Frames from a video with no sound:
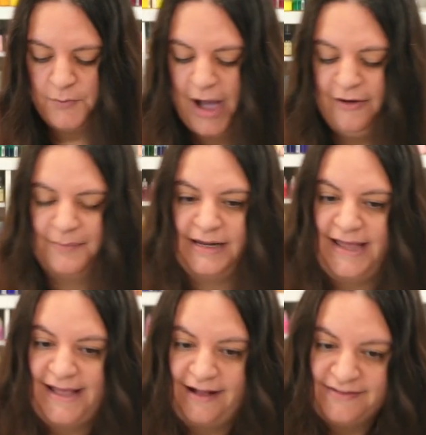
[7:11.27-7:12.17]
wow, I'm gonna
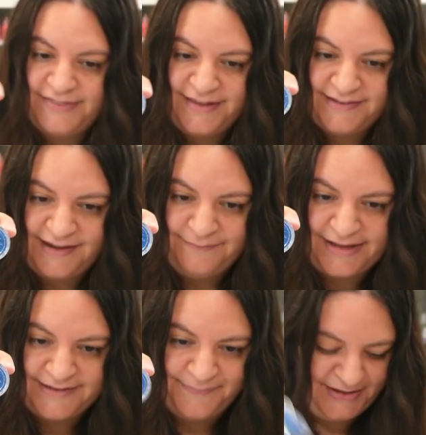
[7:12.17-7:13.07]
hang on to this and make
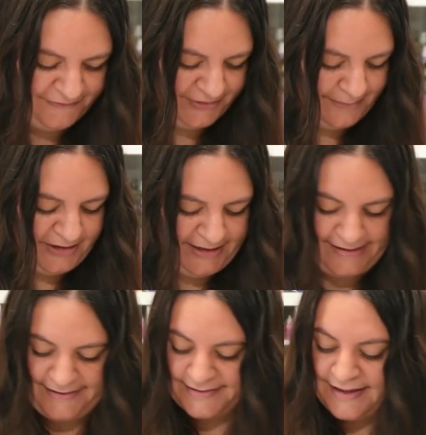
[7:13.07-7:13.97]
something really pretty
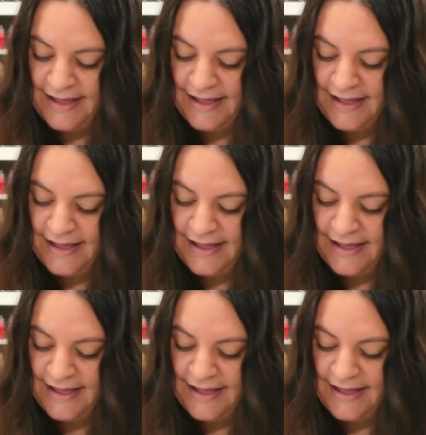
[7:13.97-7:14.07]
because